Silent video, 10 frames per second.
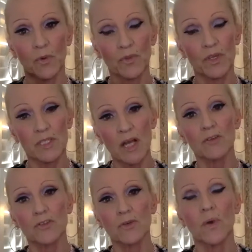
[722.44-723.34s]
that
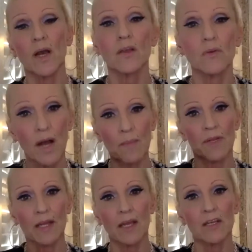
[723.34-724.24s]
tells you where your
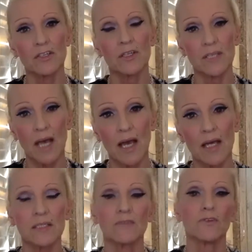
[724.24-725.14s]
application is
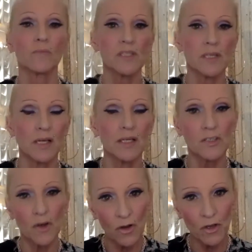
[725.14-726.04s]
at, if you're missing any
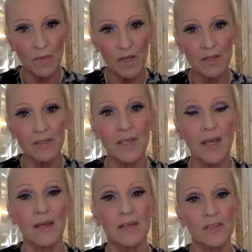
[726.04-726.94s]
documents.
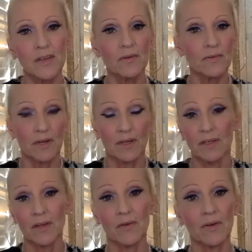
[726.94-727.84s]
So,
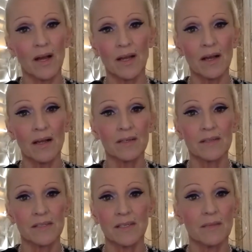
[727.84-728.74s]
I can
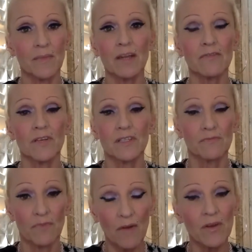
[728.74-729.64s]
see the benefits
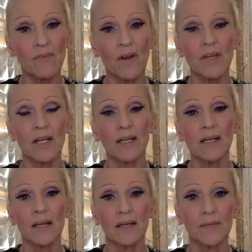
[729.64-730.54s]
very, very
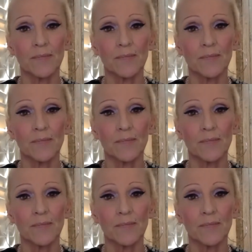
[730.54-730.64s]
clearly.